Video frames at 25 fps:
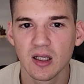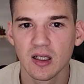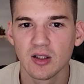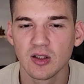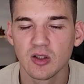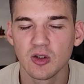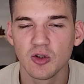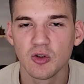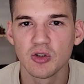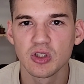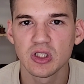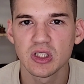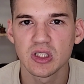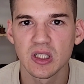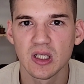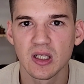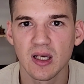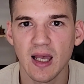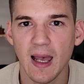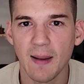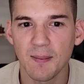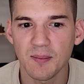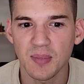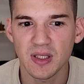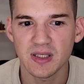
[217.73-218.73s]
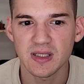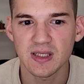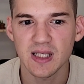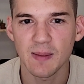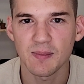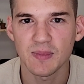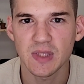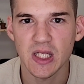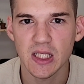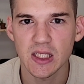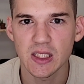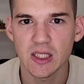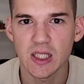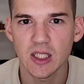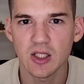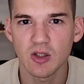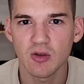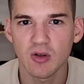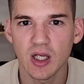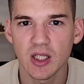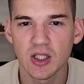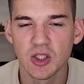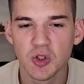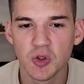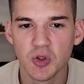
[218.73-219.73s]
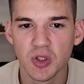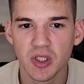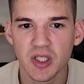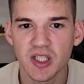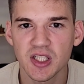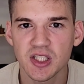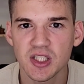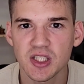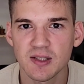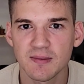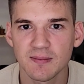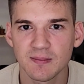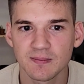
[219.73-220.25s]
use the ampersand technique. You can do this.